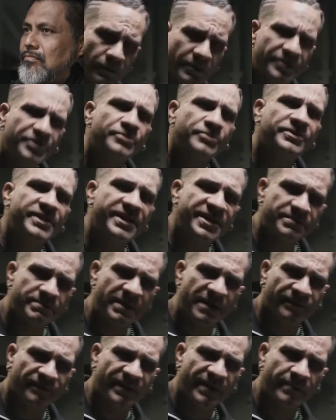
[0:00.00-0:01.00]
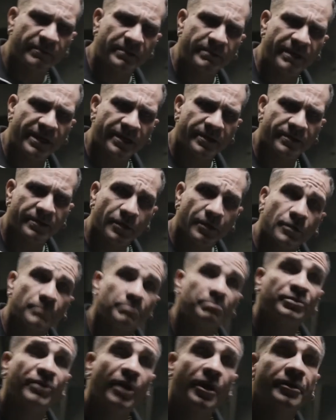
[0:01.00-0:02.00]
What two things make family, man?
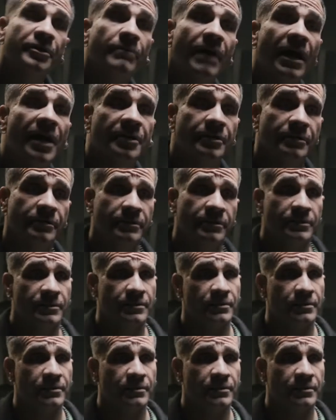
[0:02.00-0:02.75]
Blood or honor.